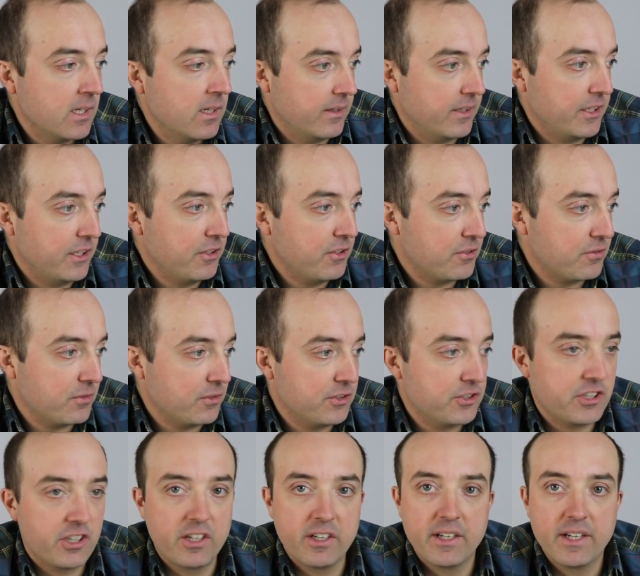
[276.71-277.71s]
A useful
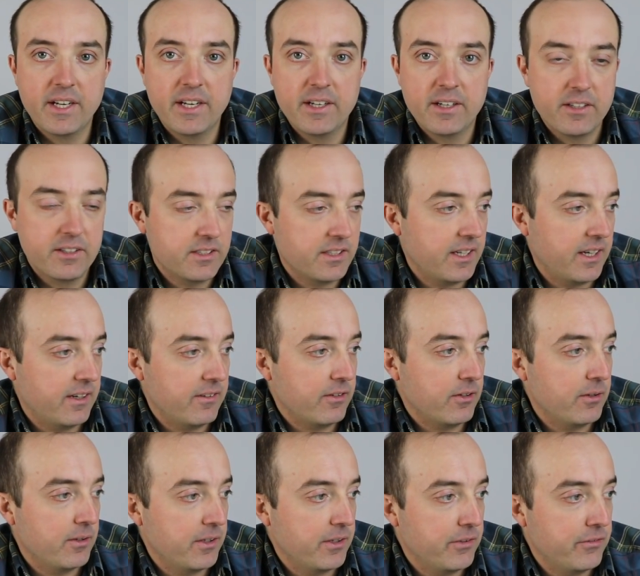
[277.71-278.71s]
chart here, kind of
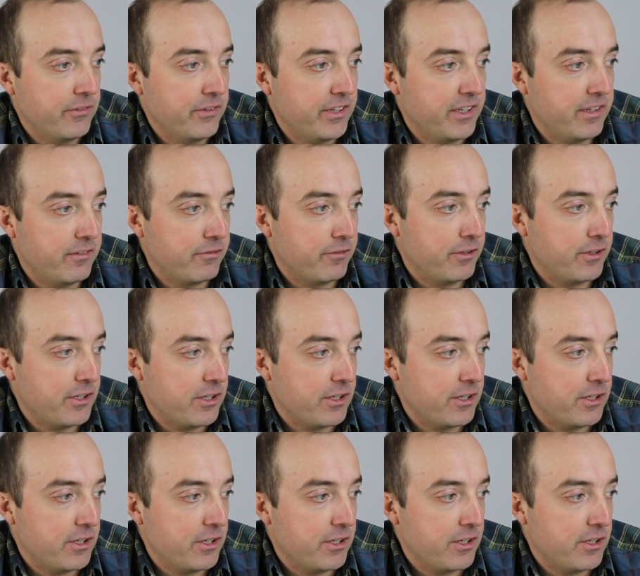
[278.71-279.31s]
going over the different